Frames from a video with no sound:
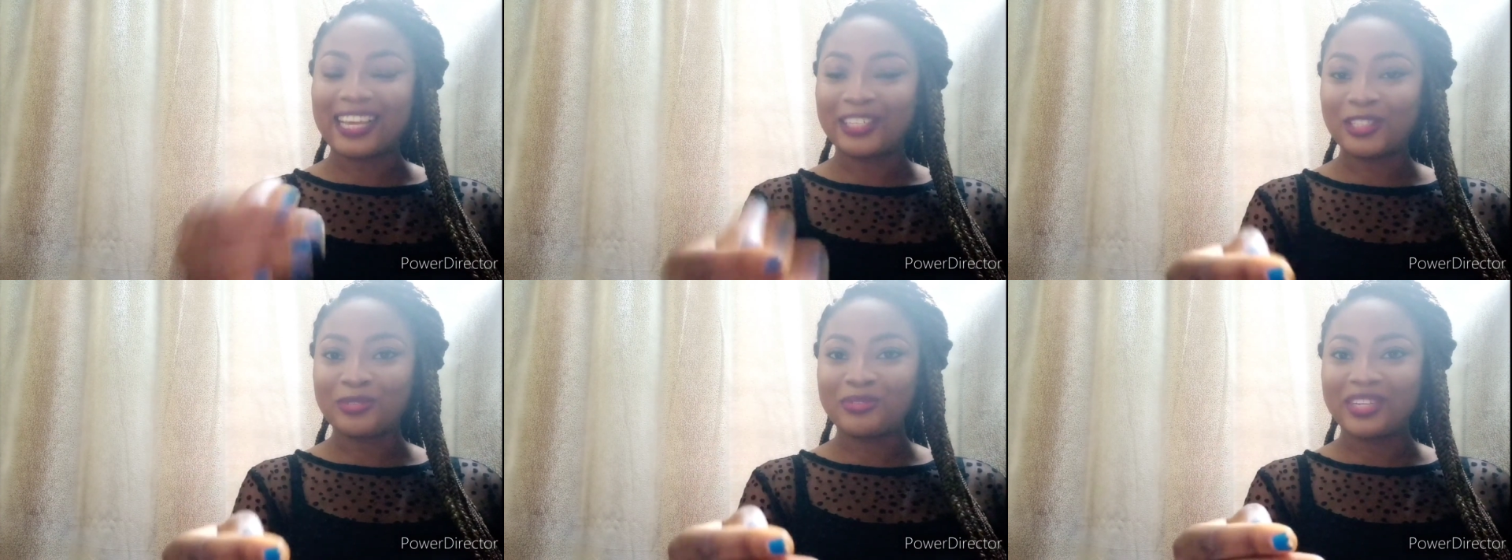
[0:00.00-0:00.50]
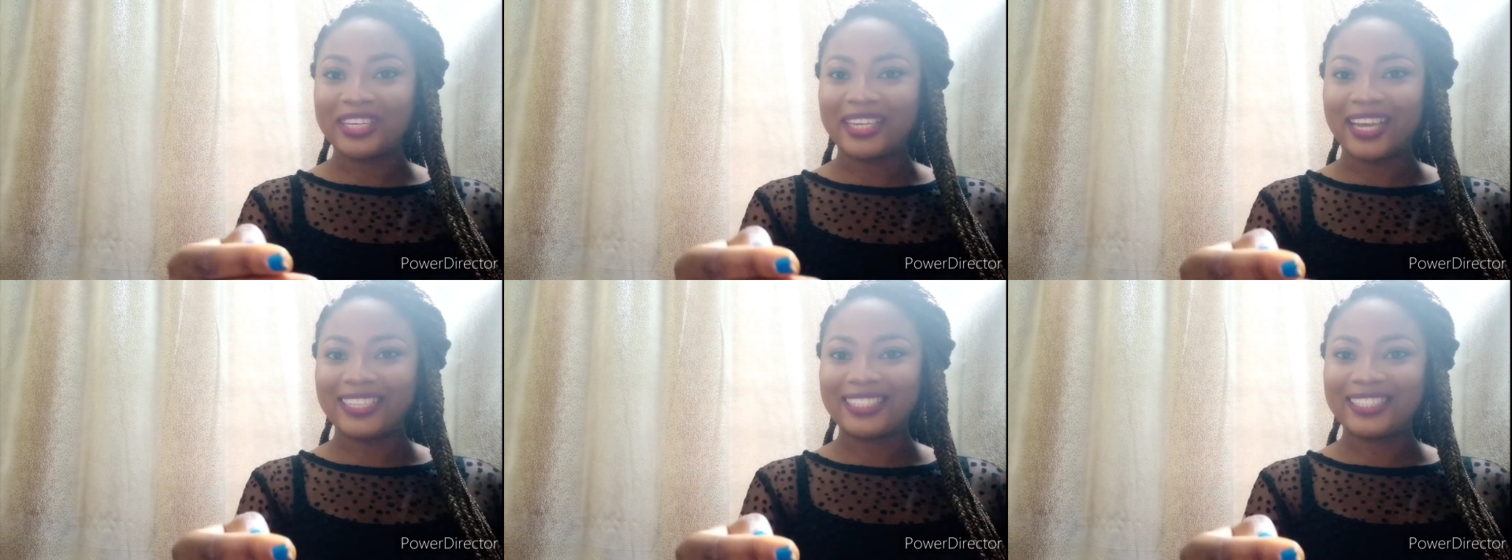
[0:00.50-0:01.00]
I just
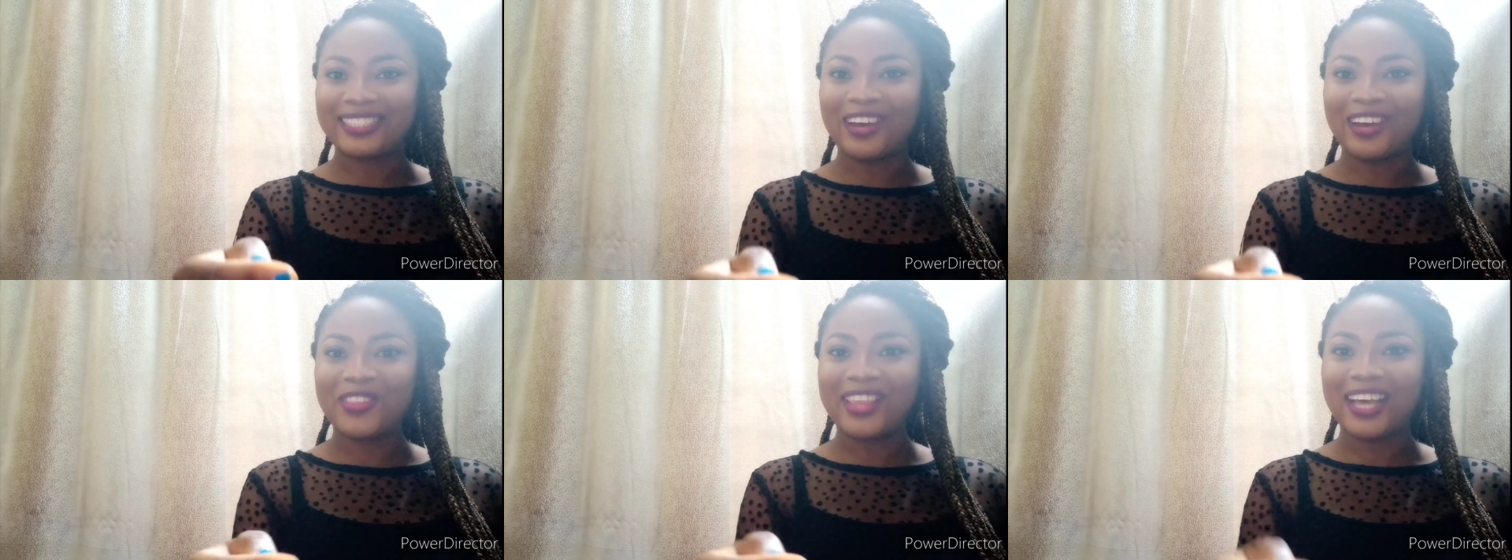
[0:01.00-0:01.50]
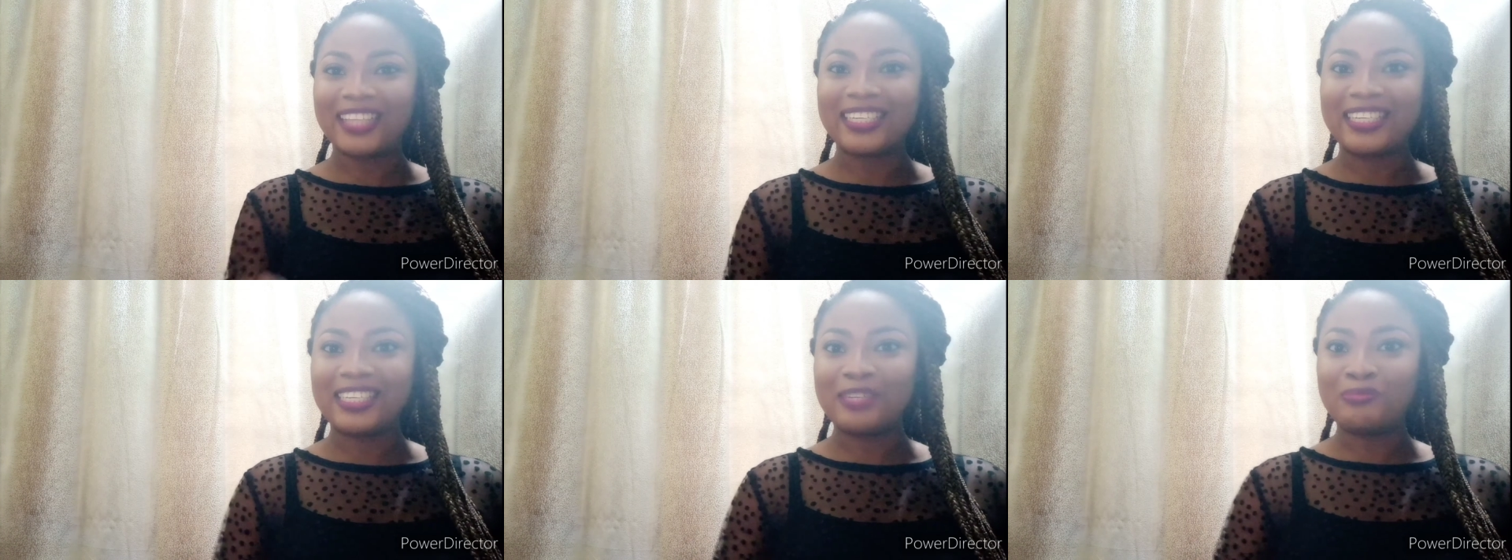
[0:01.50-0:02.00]
realized now that
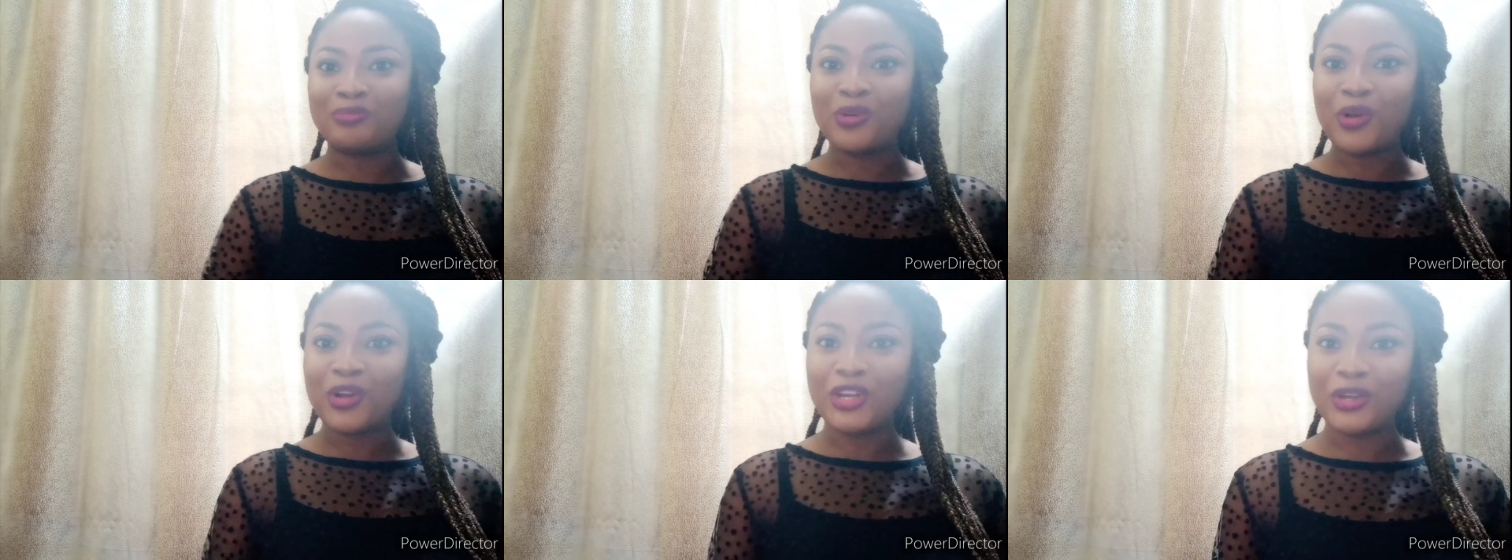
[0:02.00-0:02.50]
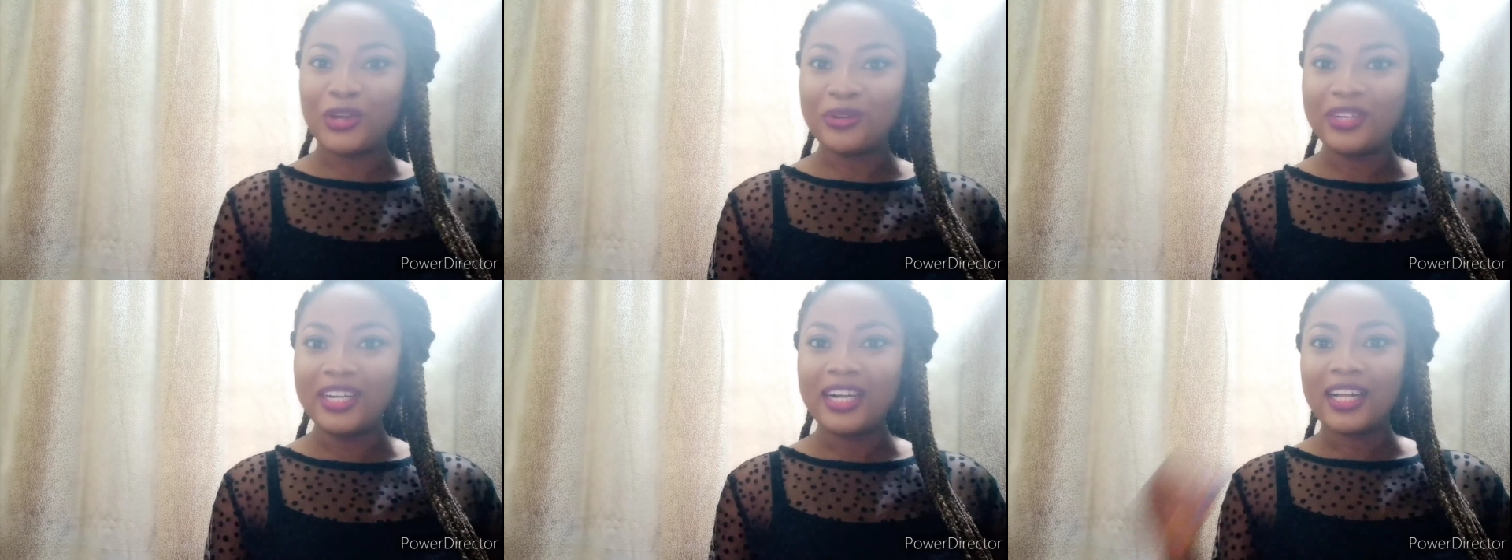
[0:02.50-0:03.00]
in
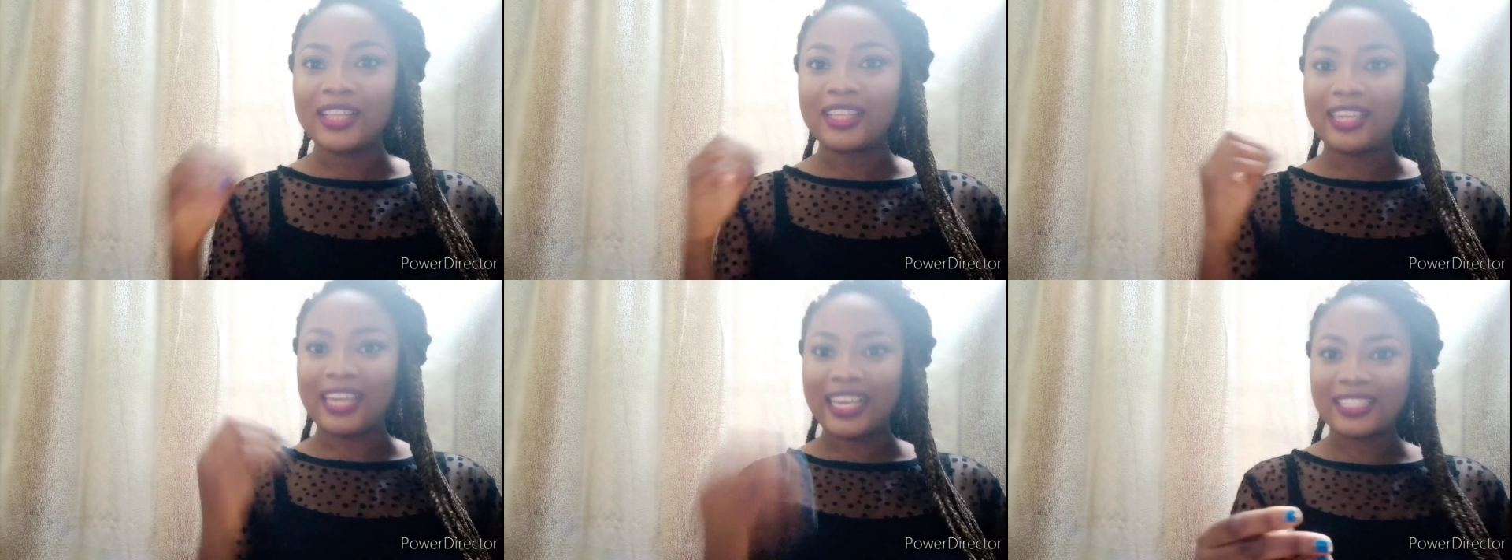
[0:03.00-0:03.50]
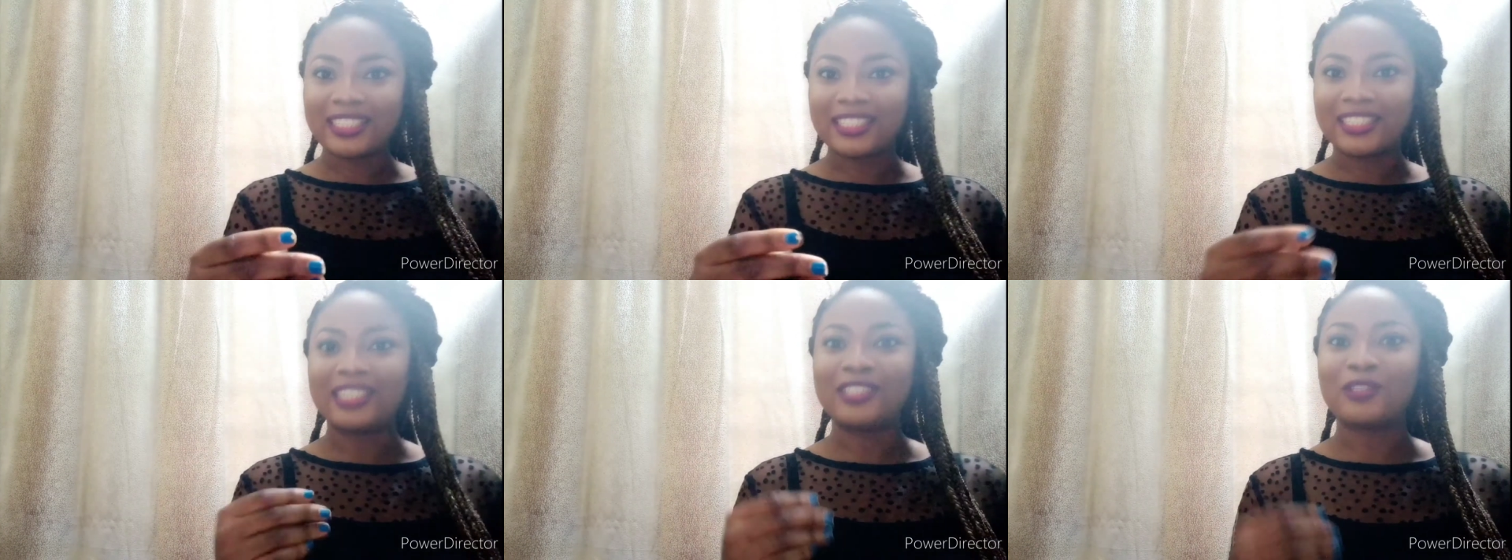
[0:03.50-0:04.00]
imbroglio, the letter
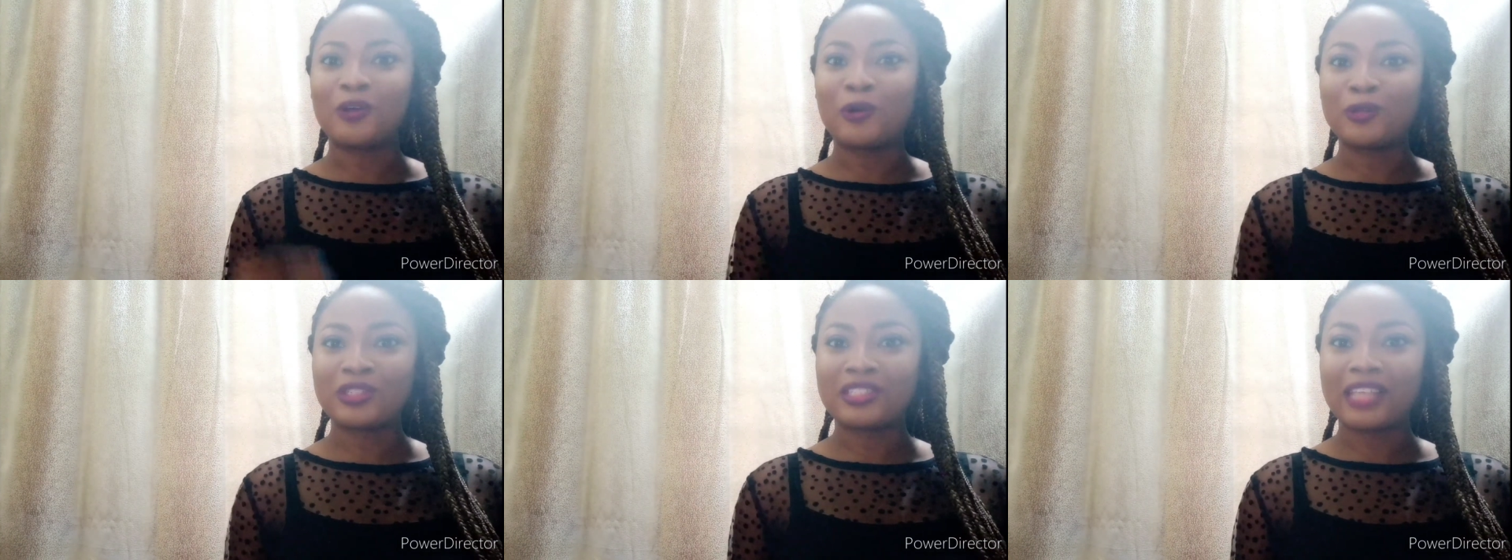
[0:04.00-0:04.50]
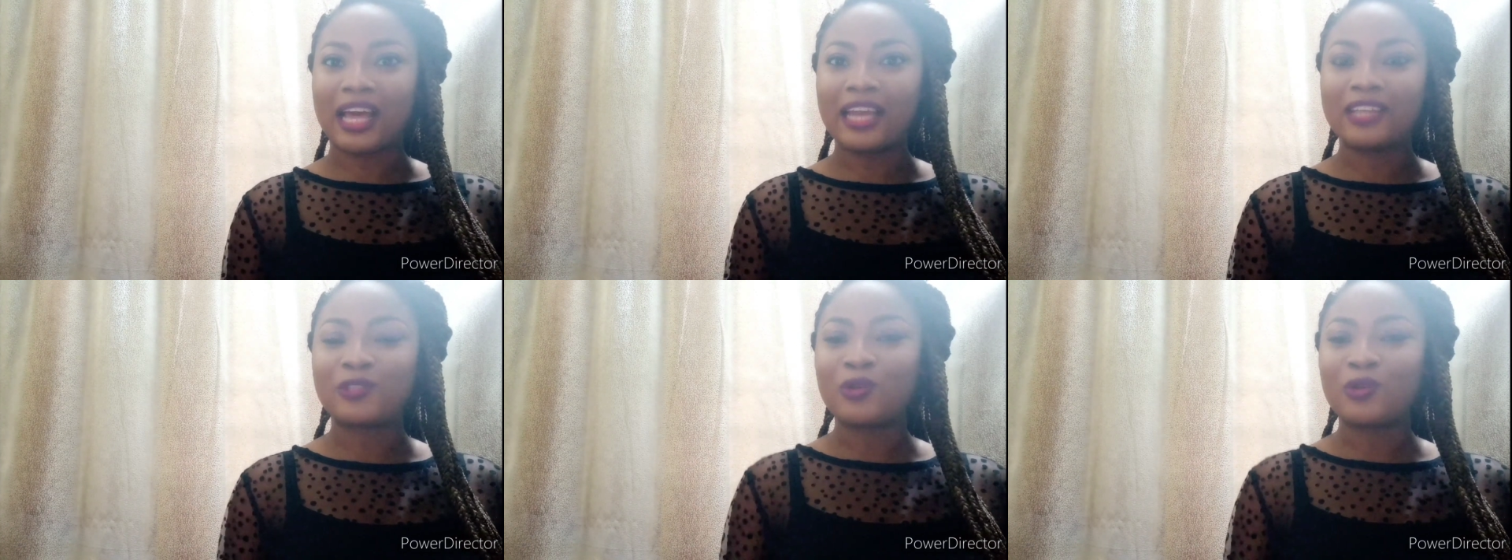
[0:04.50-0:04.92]
G is also silent.